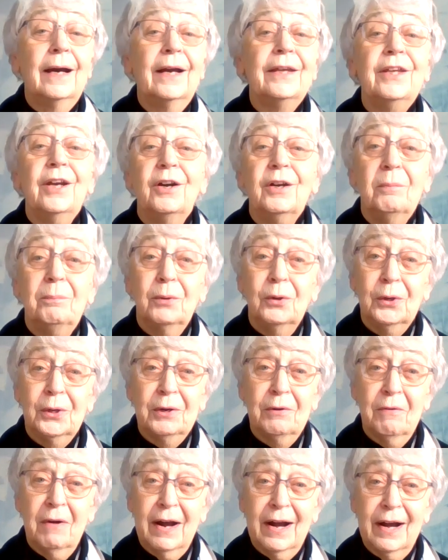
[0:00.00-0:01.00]
A young
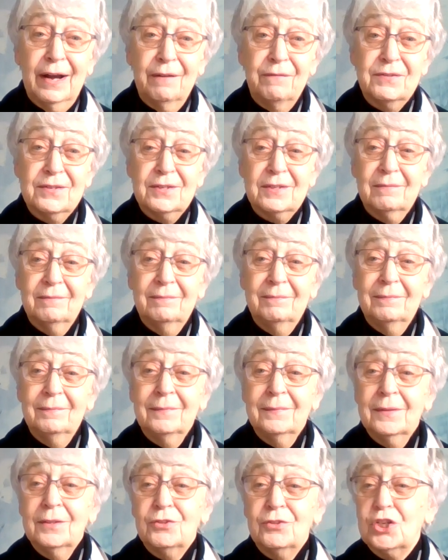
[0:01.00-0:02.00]
boy arrives,
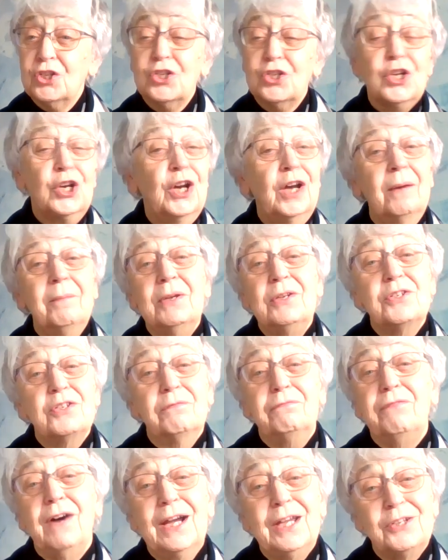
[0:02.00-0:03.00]
determined
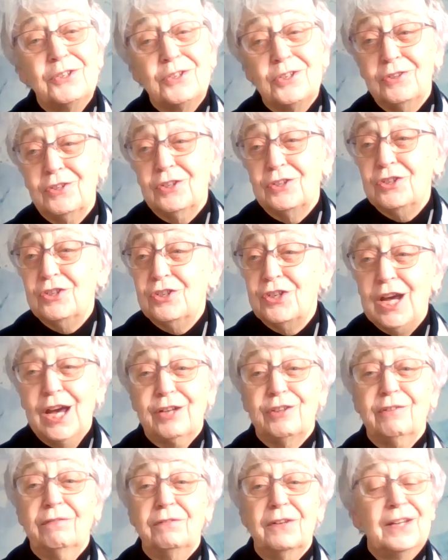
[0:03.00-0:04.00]
to fight to the
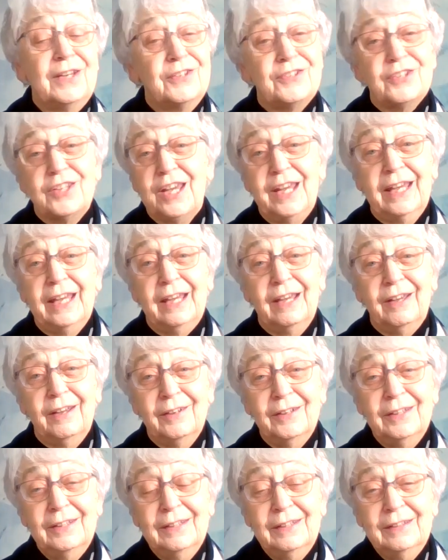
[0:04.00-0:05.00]
death for his
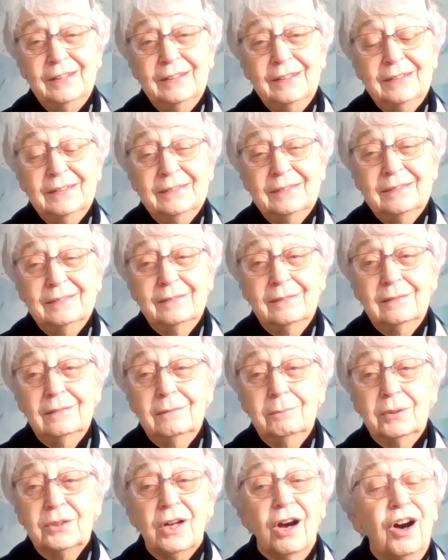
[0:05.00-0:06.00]
king.
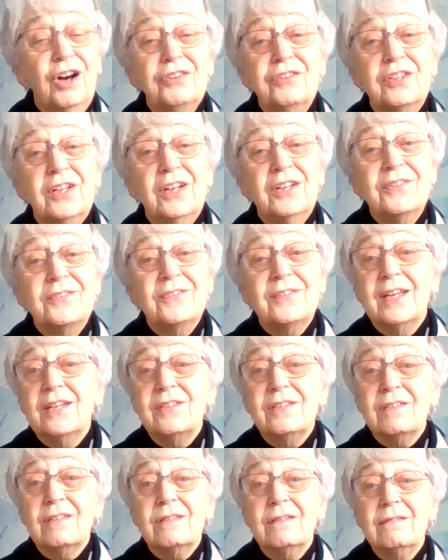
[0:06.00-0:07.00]
But Arthur
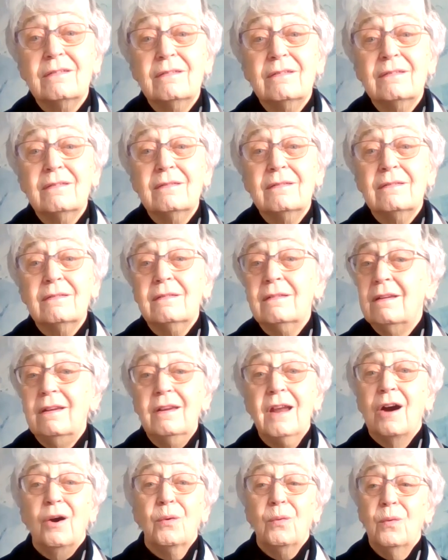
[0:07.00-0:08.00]
says,
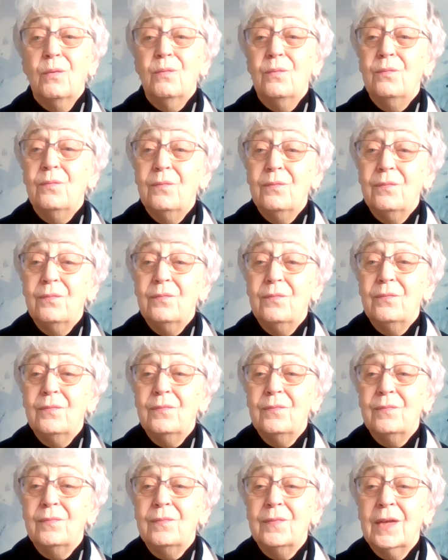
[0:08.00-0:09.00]
no,
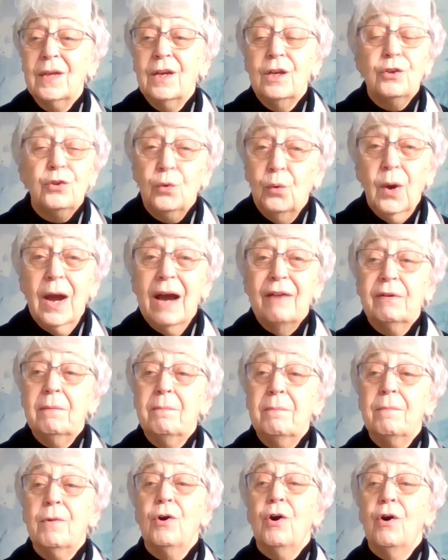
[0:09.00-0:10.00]
you have a
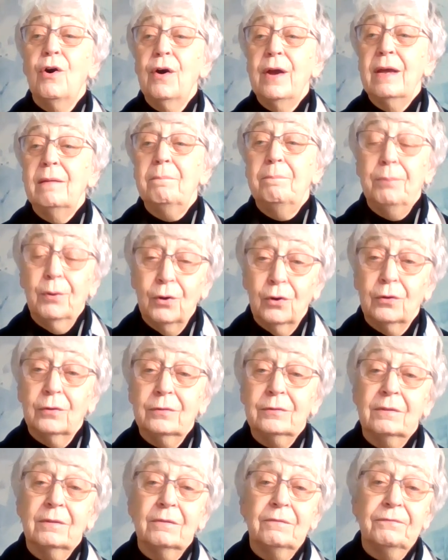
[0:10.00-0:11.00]
more
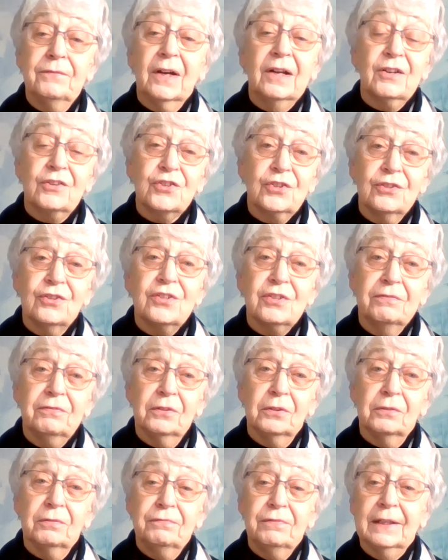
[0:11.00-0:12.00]
important function to
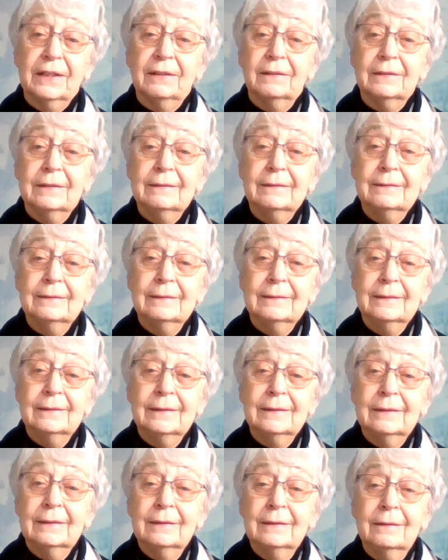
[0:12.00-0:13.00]
fulfill,
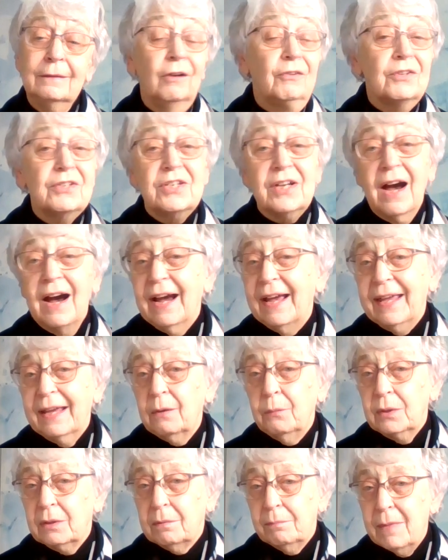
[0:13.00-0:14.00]
not
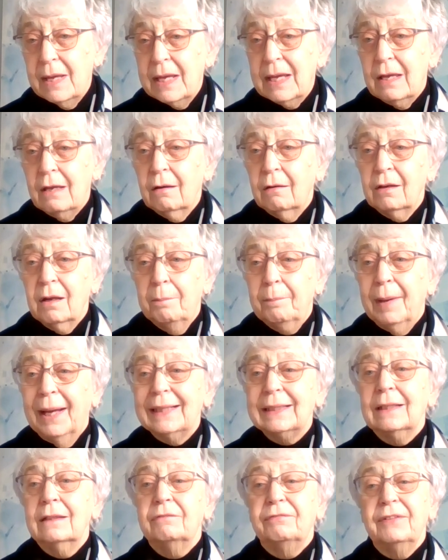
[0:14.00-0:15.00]
dying with me on a
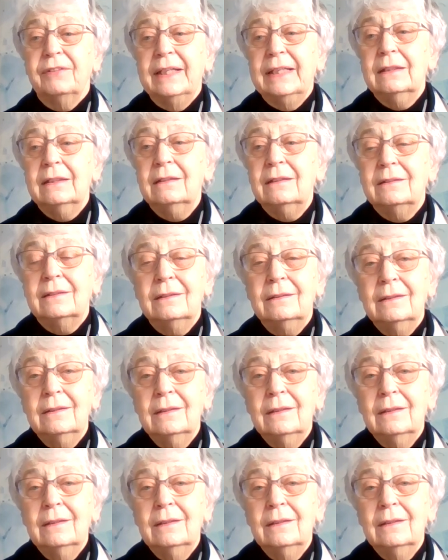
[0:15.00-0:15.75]
battlefield,